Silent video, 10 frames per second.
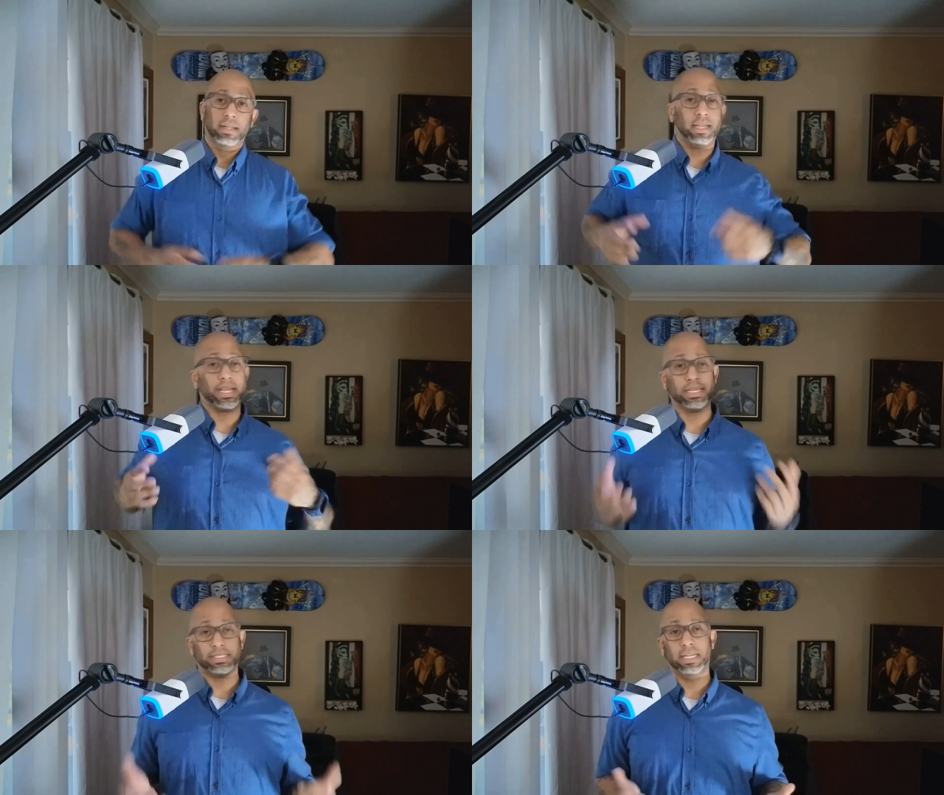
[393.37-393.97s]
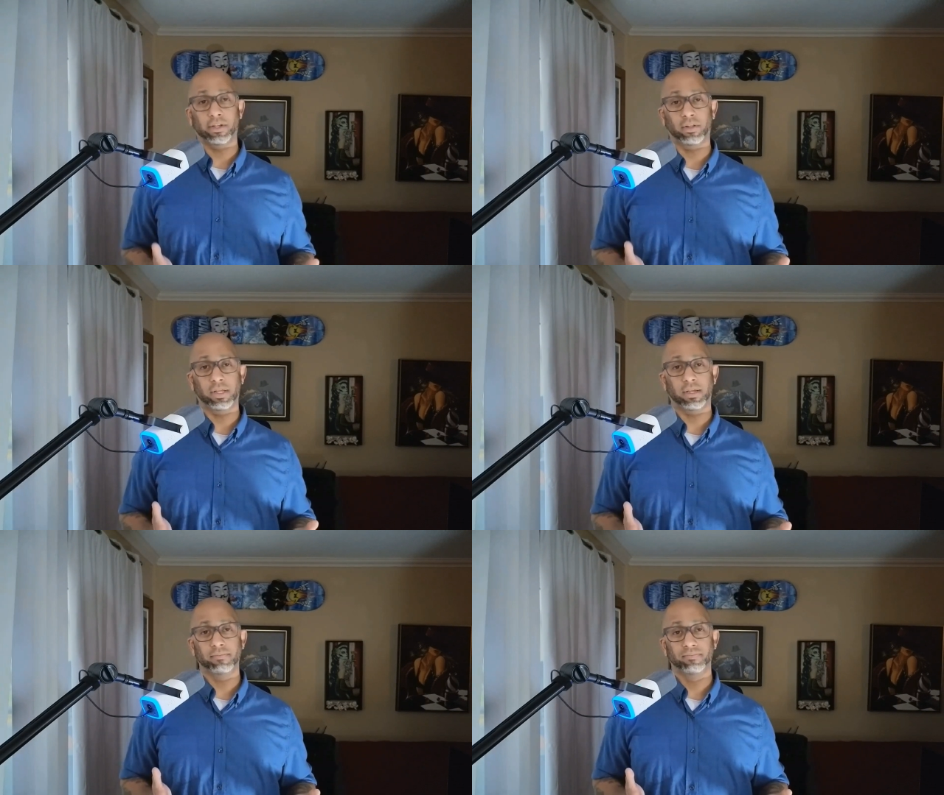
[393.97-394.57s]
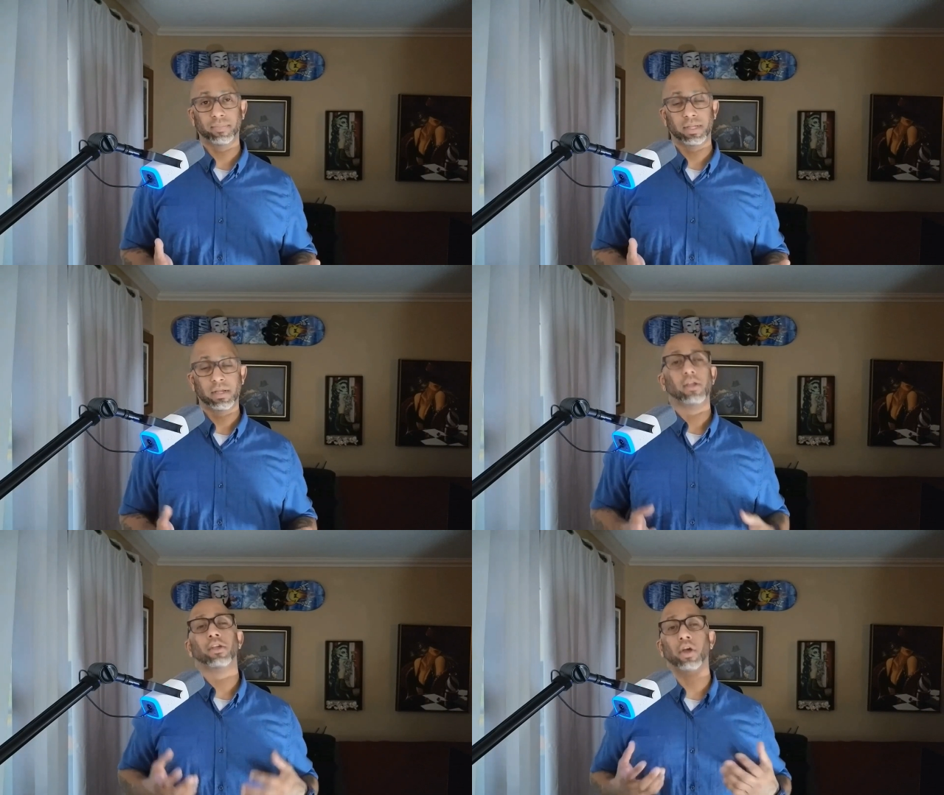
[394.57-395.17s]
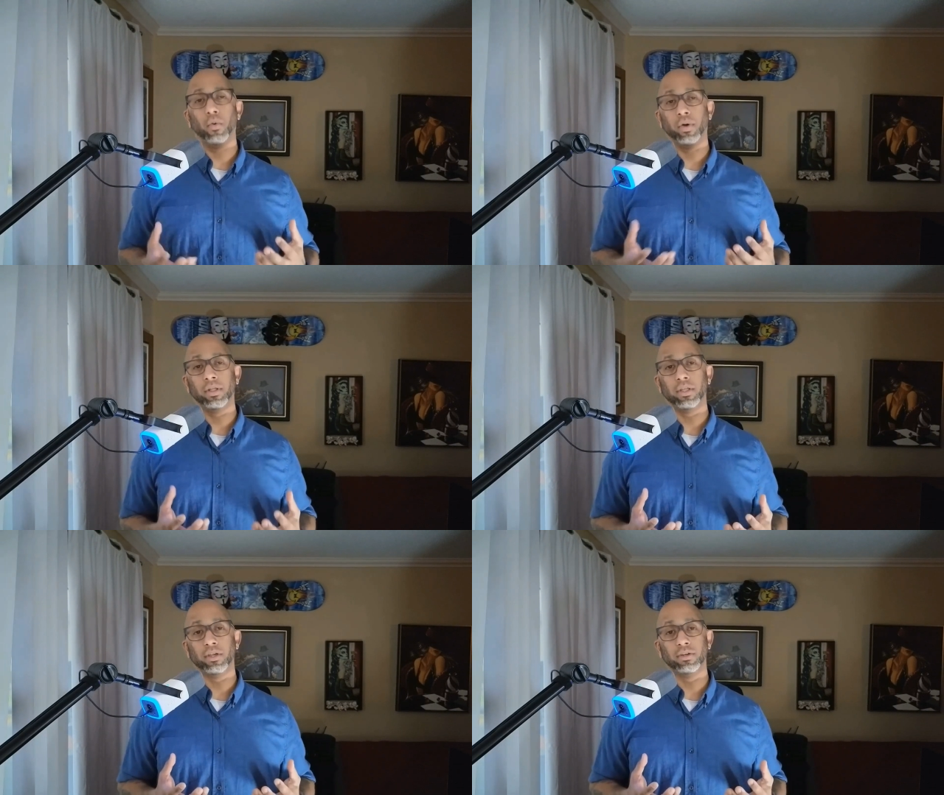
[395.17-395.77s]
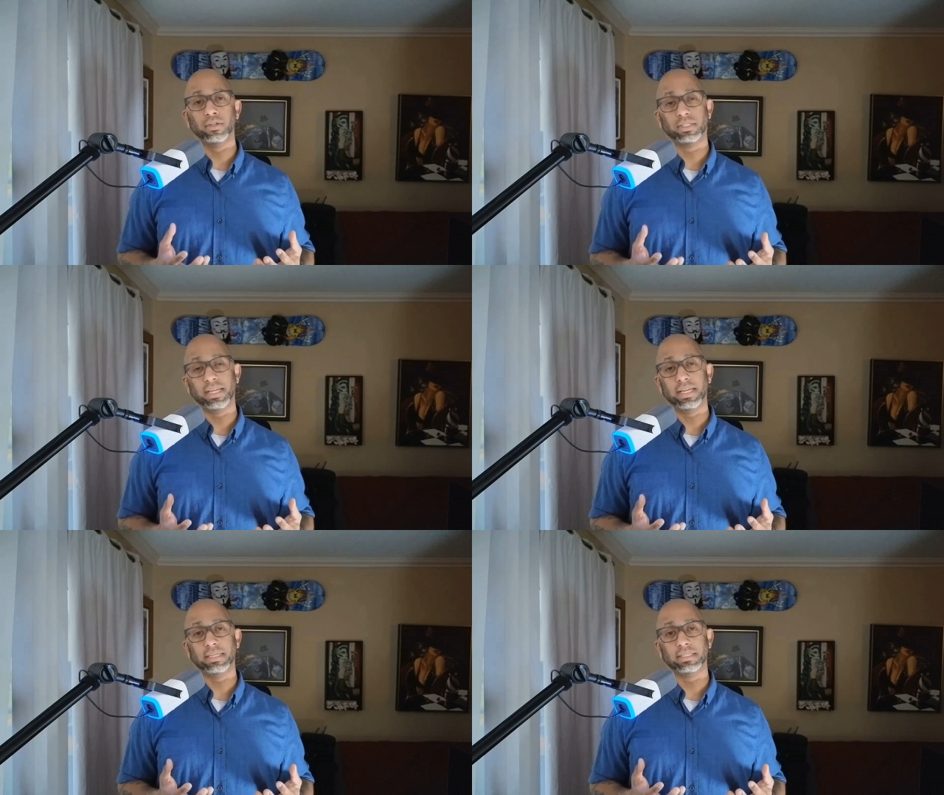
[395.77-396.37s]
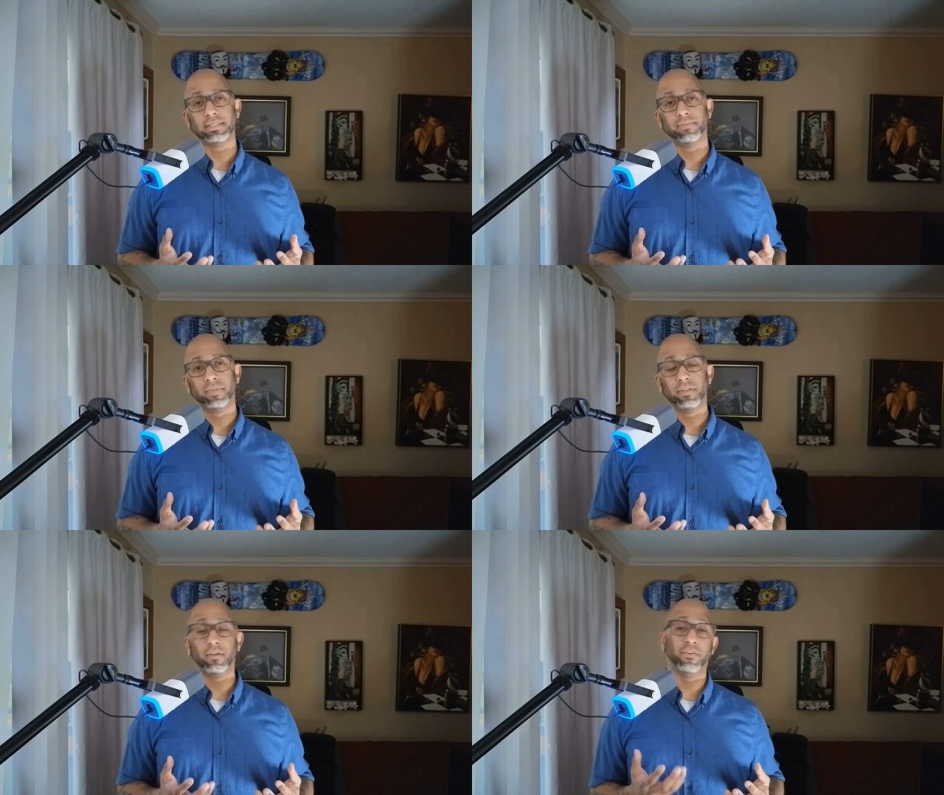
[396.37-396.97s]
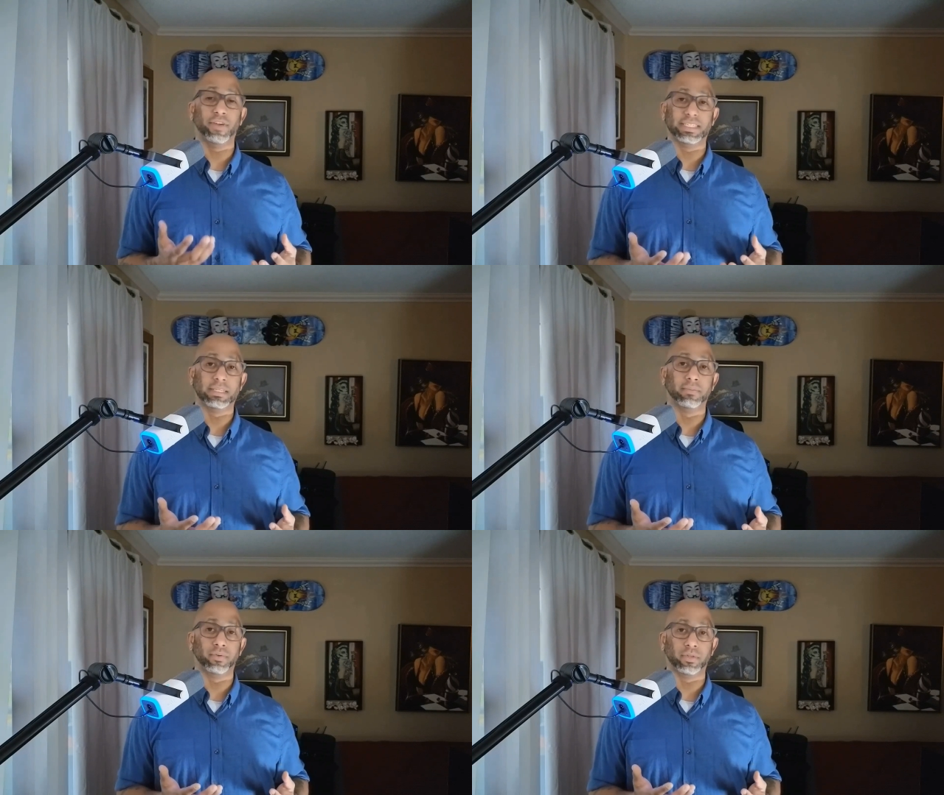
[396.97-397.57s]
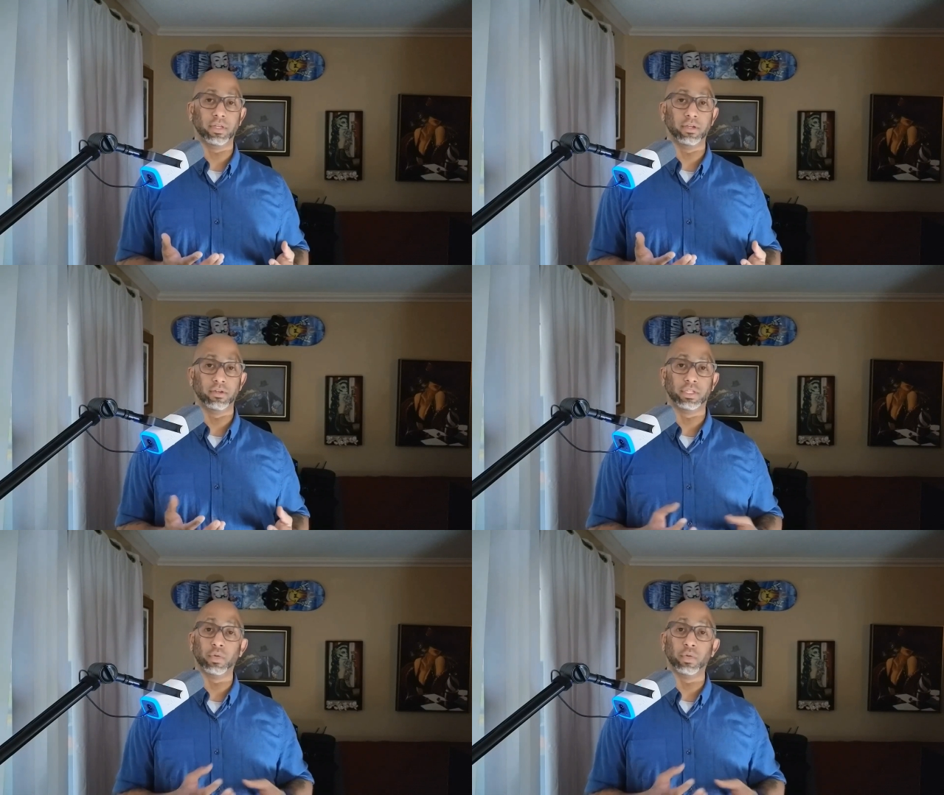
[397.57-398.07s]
Like I said earlier, you don't want to use things that are very simple to use.